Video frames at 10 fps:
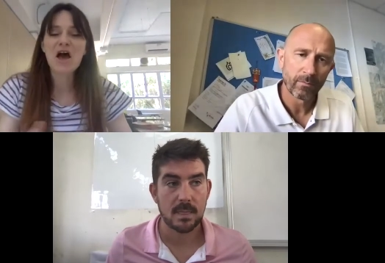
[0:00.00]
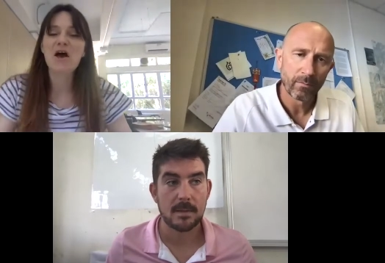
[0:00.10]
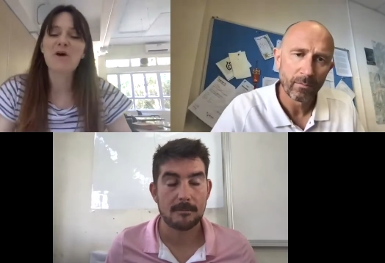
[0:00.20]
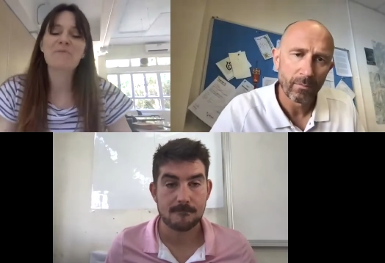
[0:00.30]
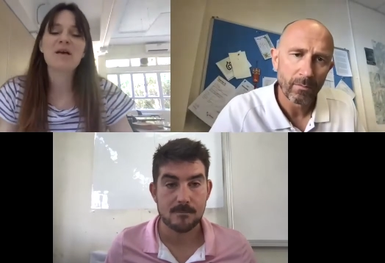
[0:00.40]

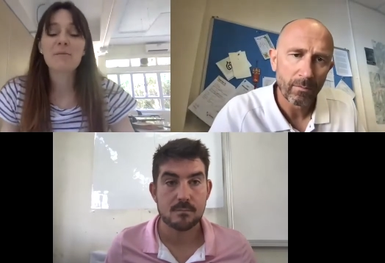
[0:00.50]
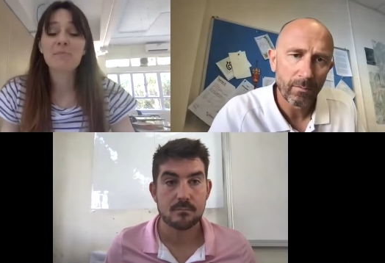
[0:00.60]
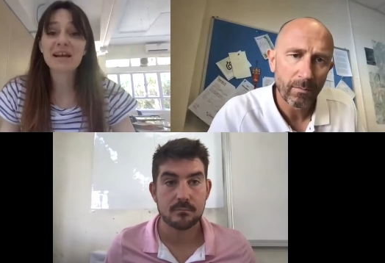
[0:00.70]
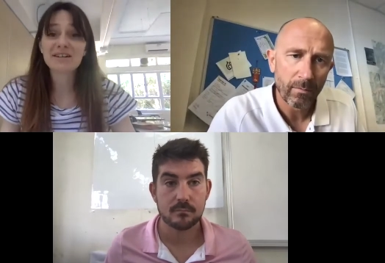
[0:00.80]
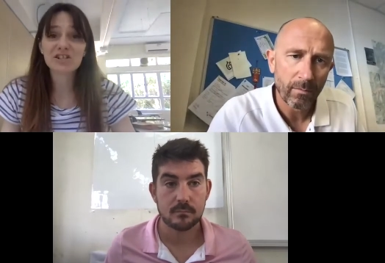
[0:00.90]
Speaker 1: Um,
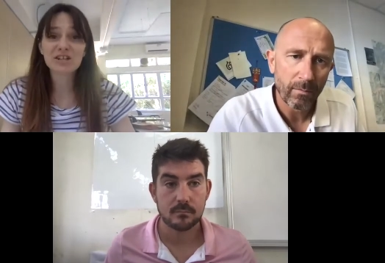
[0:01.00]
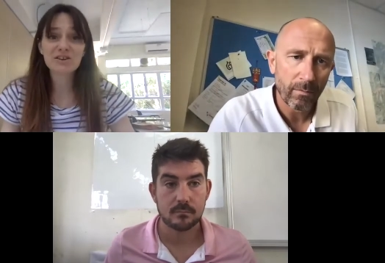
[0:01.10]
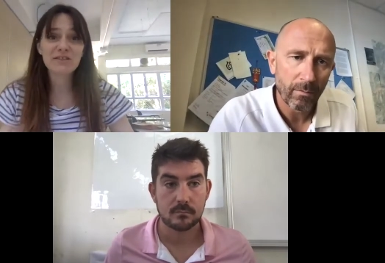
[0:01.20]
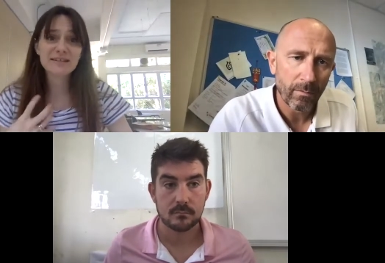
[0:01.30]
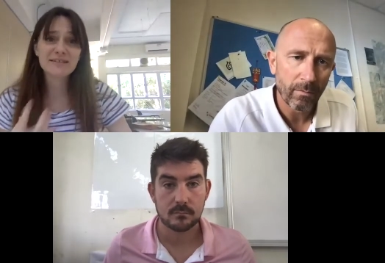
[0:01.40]

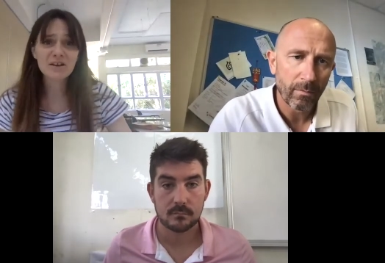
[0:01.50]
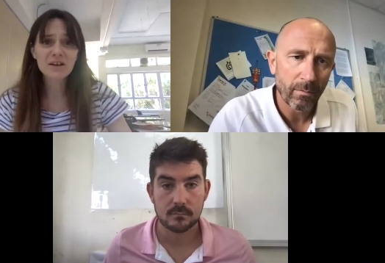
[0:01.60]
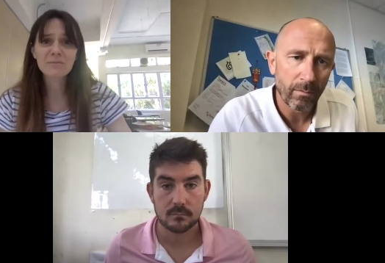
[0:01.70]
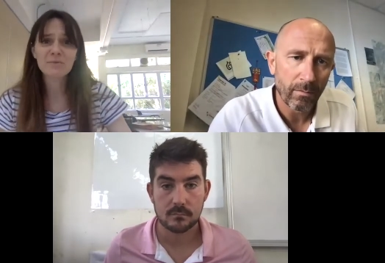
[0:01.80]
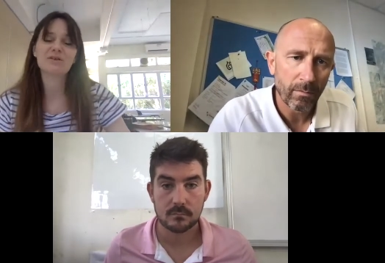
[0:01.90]

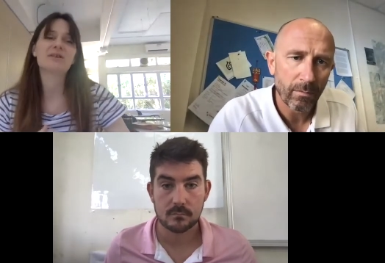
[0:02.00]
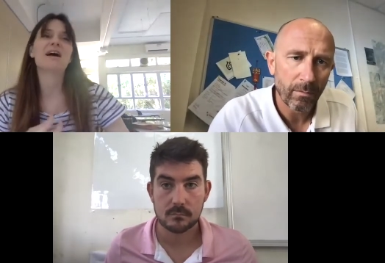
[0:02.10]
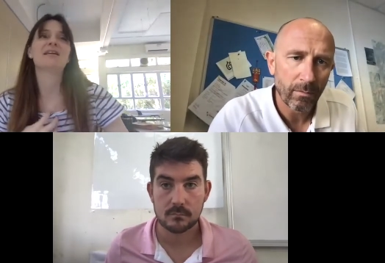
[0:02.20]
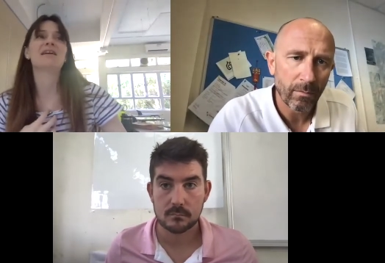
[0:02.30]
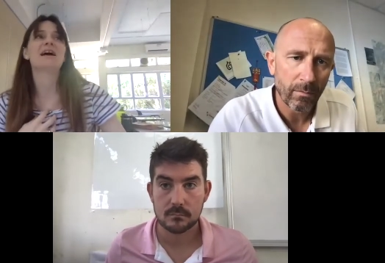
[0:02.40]
actually,
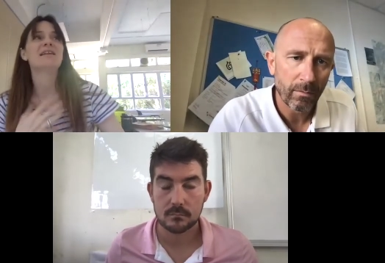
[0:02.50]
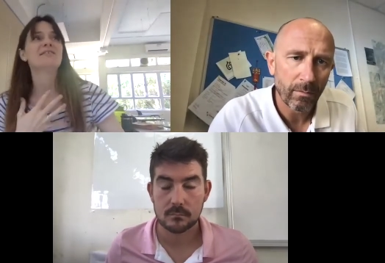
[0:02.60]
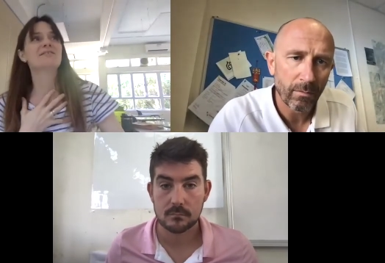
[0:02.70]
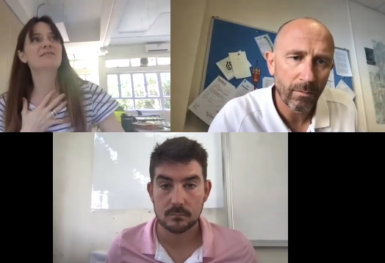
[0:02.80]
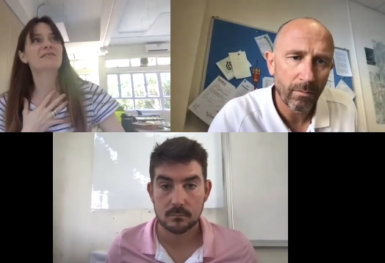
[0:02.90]
and,
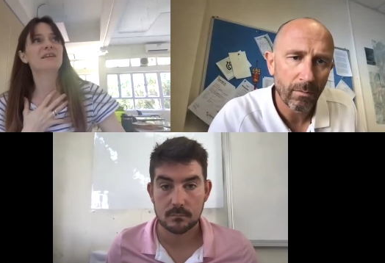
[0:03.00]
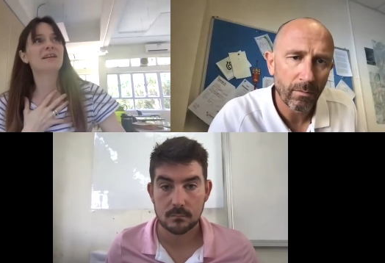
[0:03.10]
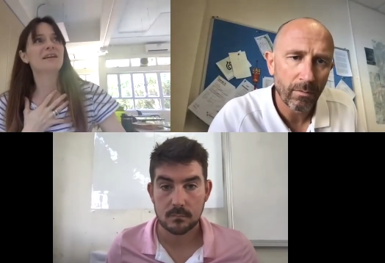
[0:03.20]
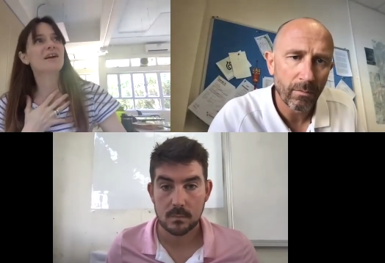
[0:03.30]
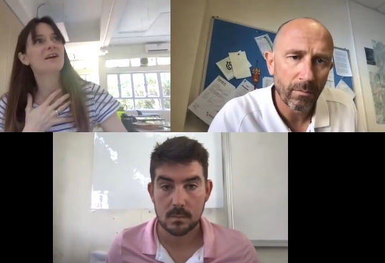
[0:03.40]
and the